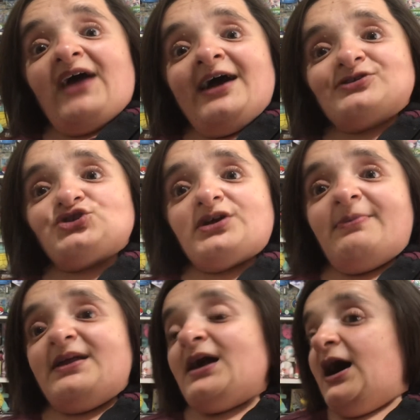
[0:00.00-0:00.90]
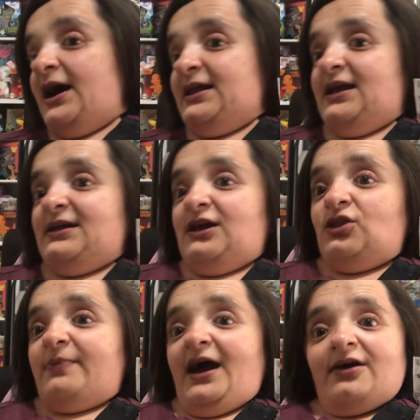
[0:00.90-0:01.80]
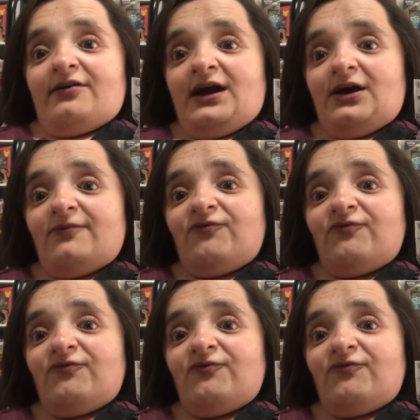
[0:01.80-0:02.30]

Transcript: actually been hiding in the background